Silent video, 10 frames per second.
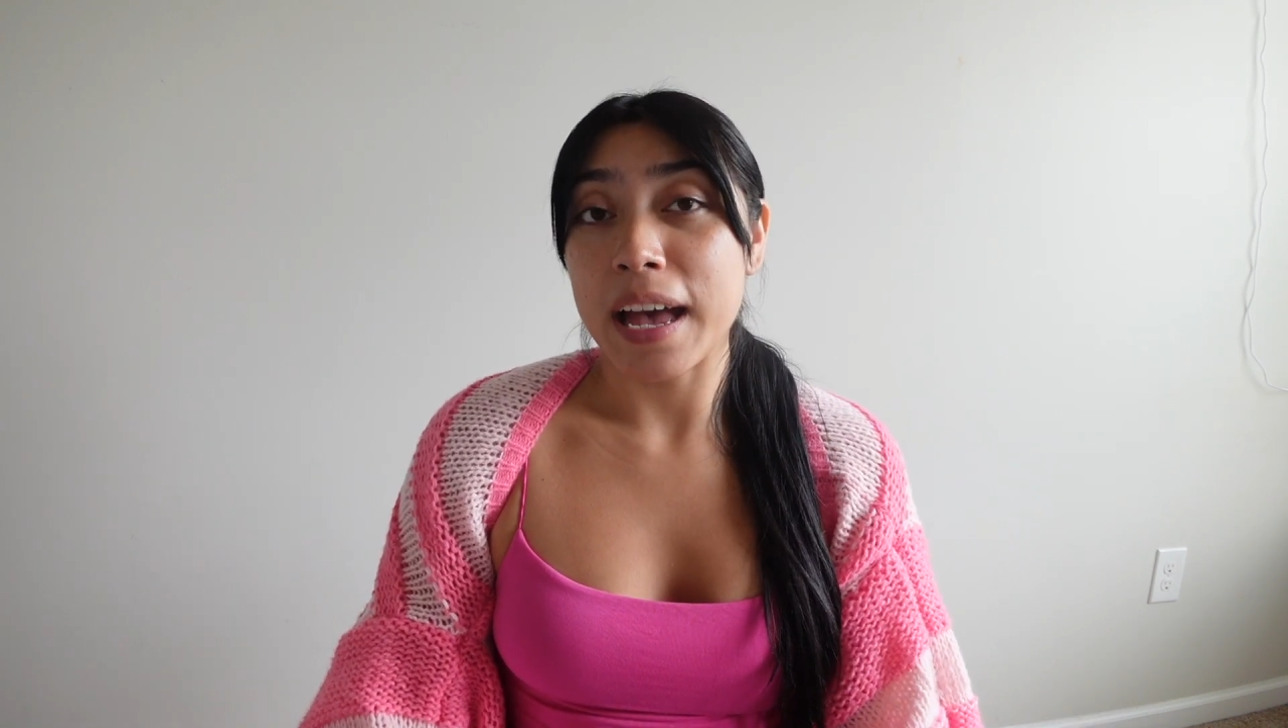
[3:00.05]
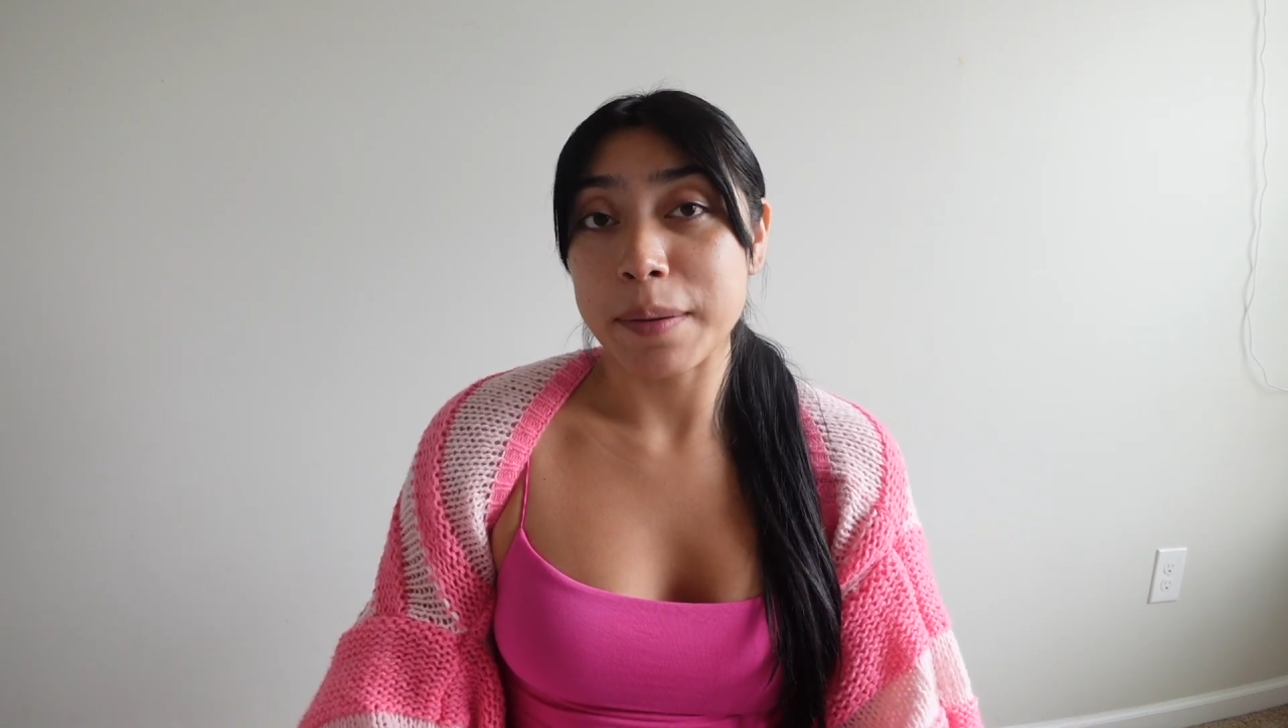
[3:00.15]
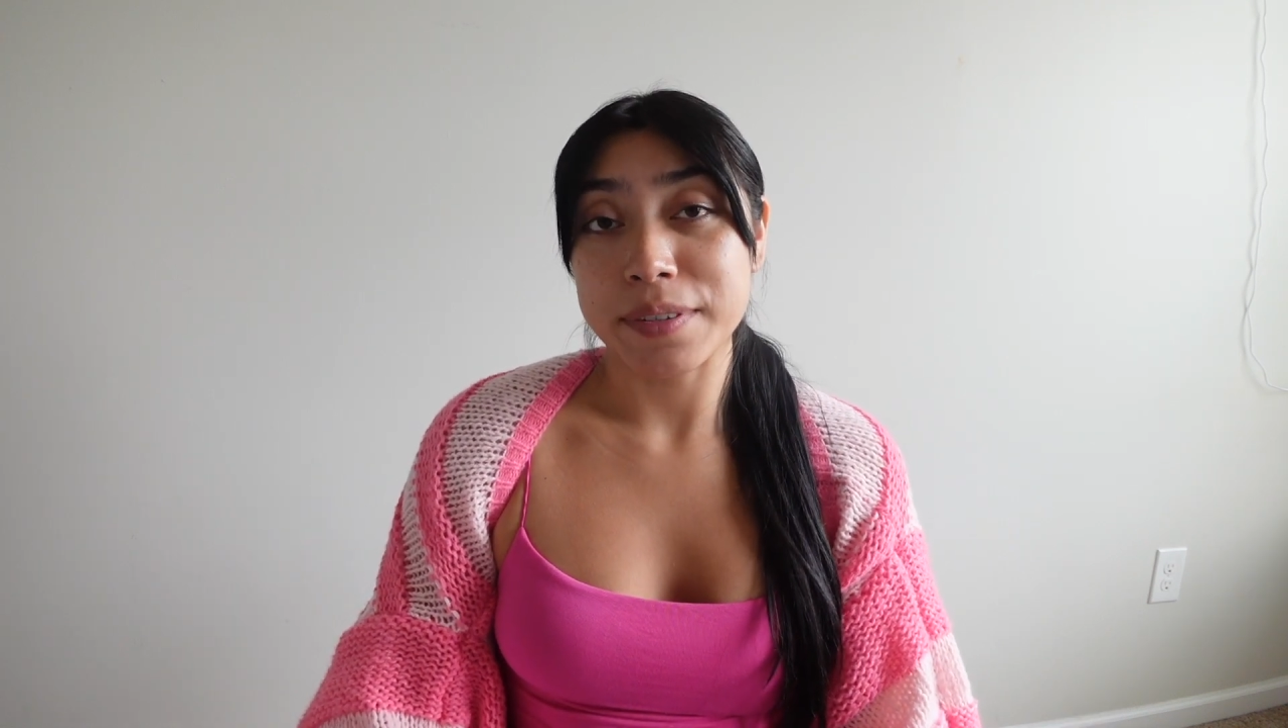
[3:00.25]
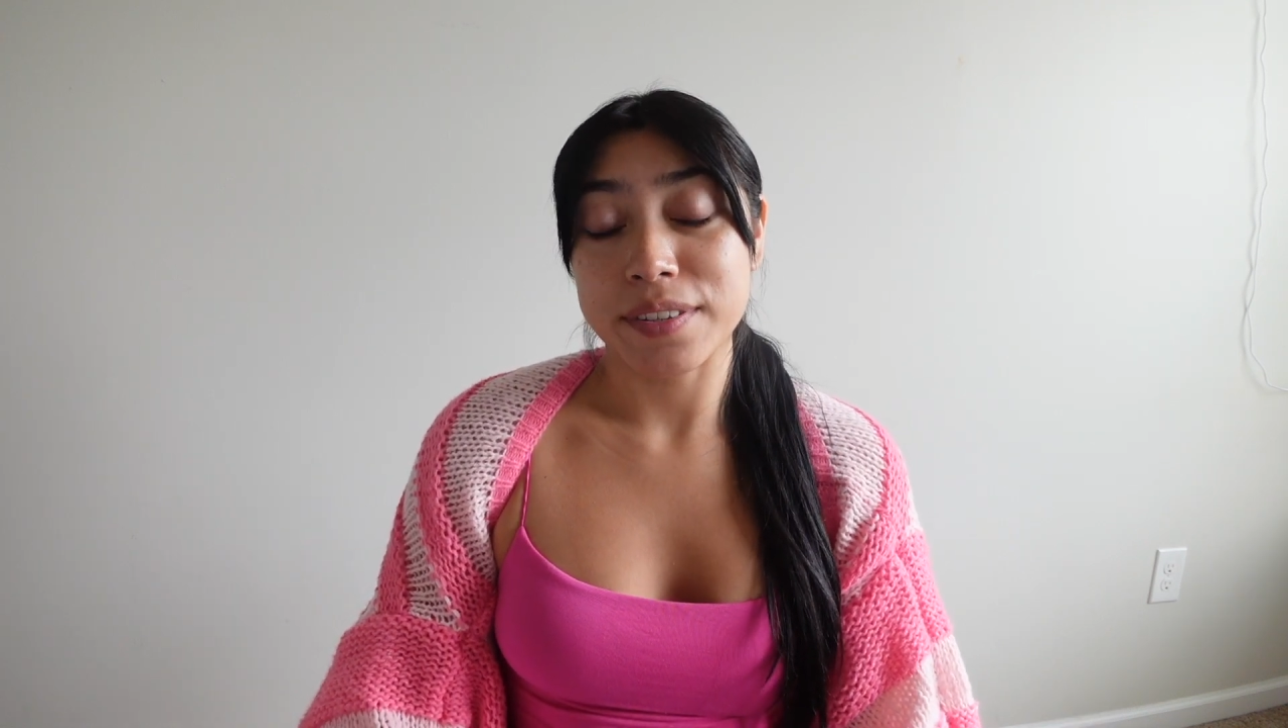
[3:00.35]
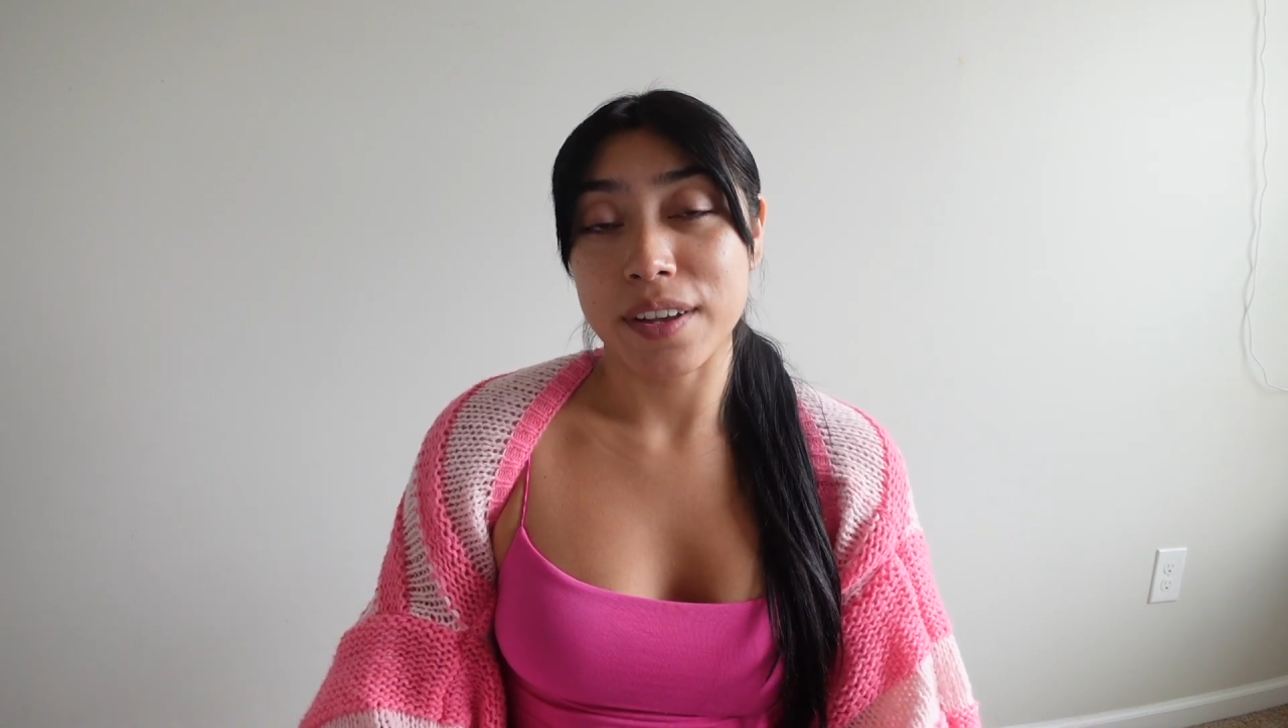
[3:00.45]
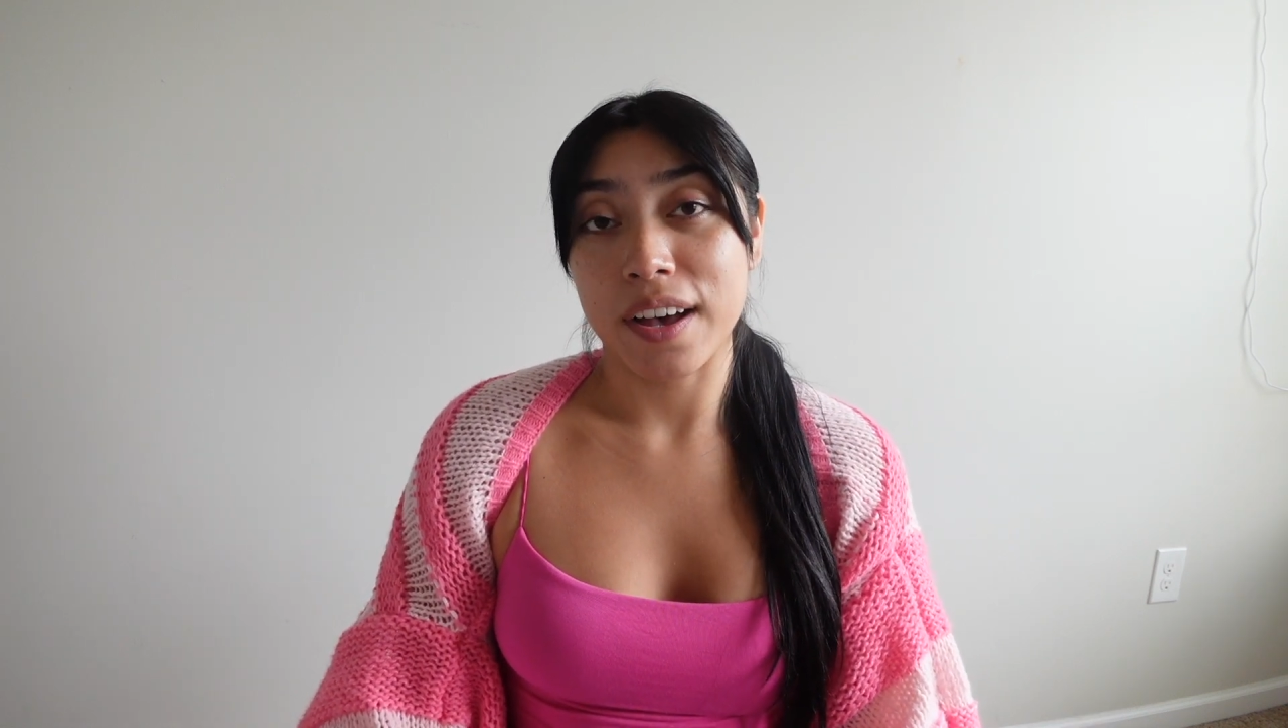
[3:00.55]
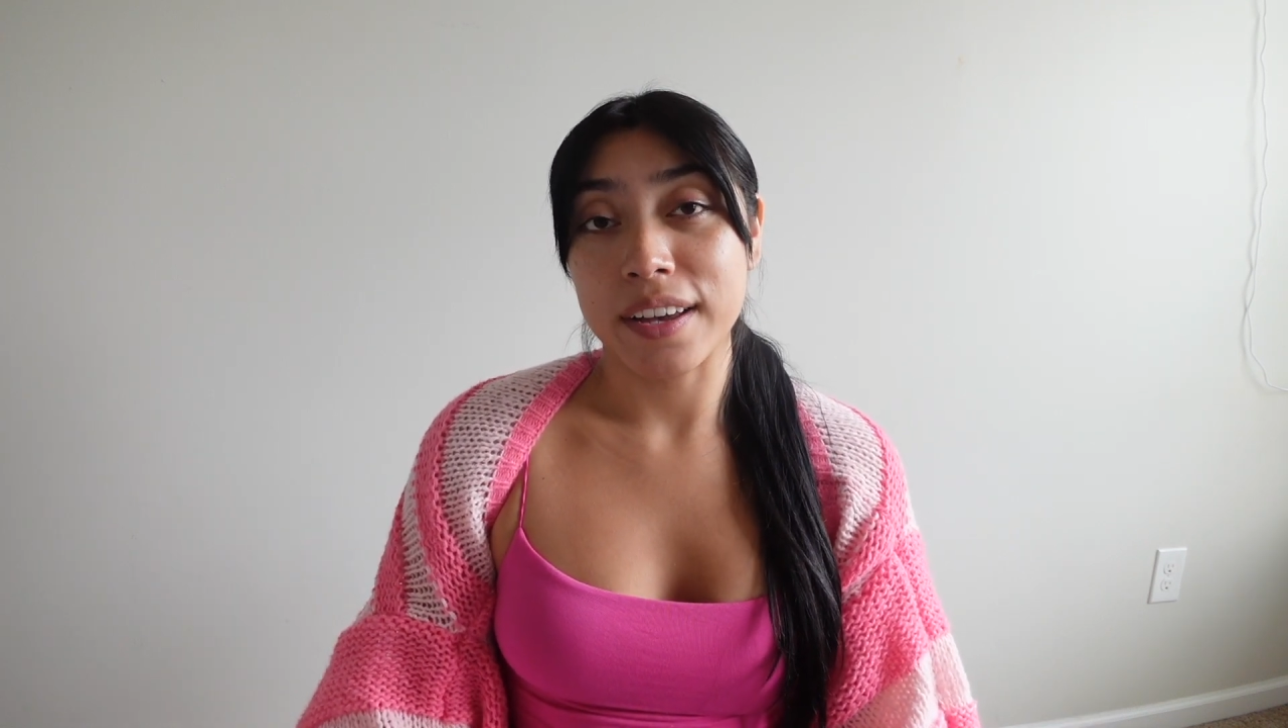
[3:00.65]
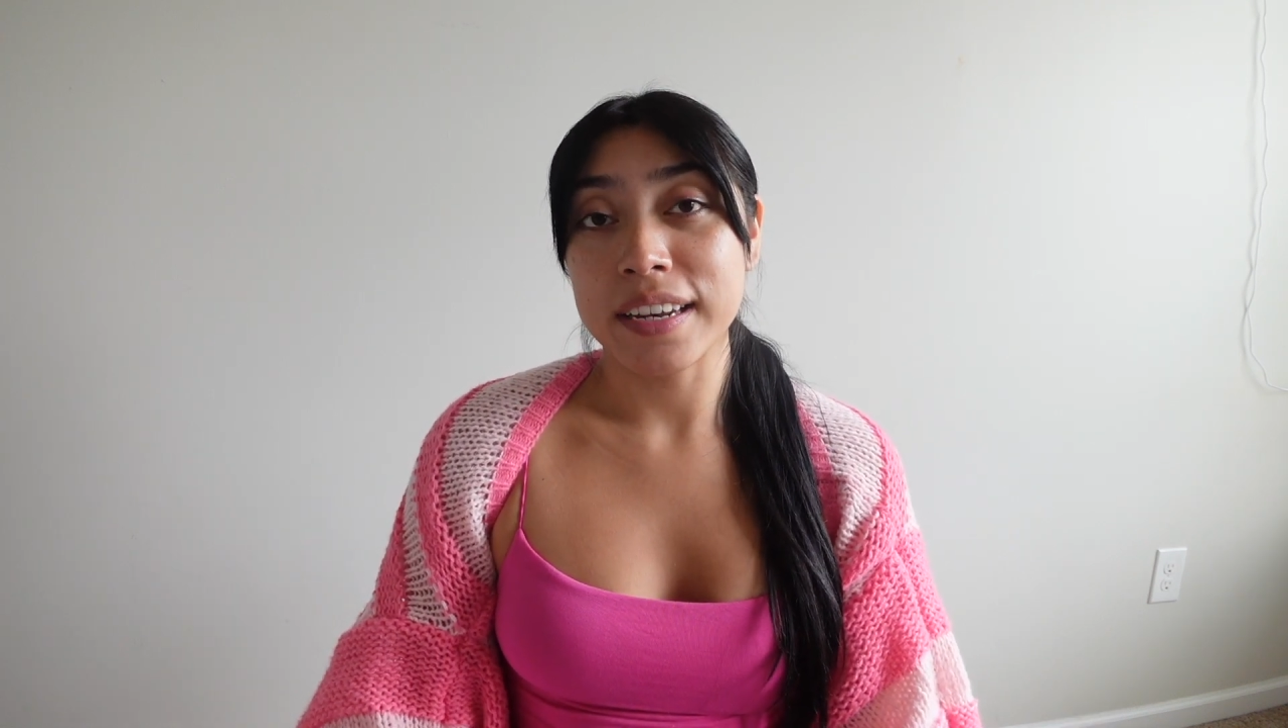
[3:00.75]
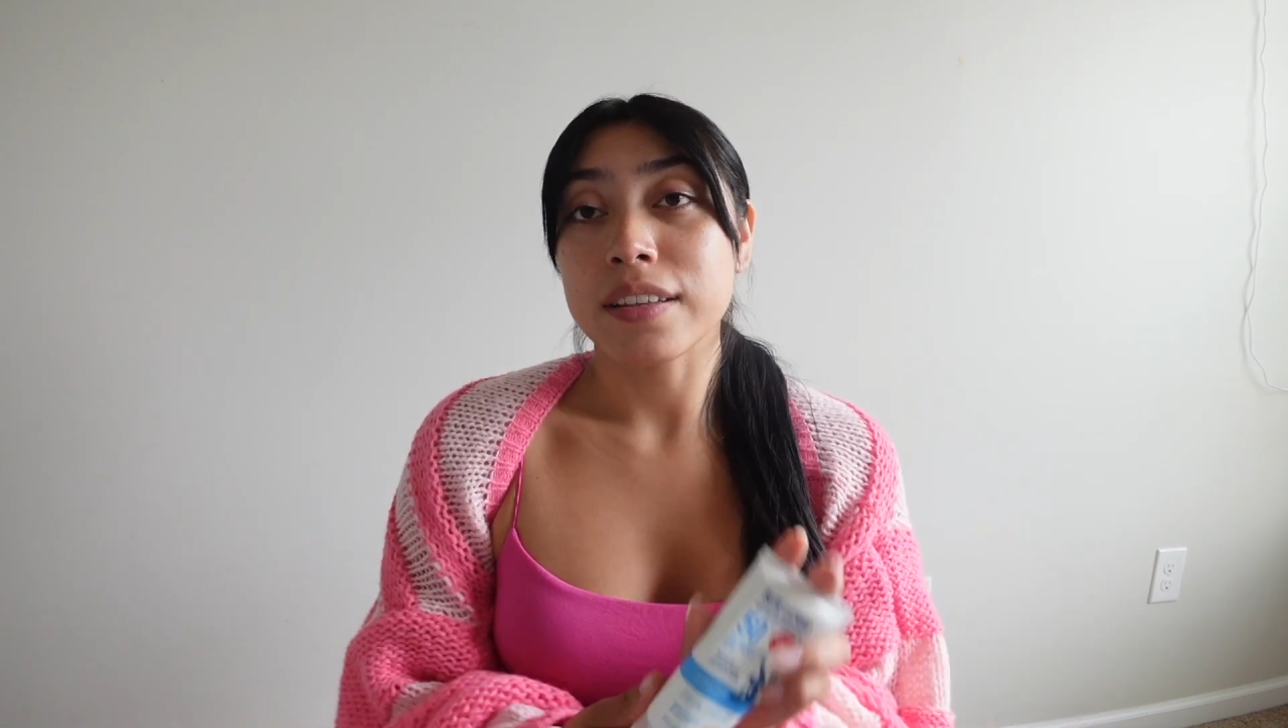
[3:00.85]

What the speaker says: Amazon.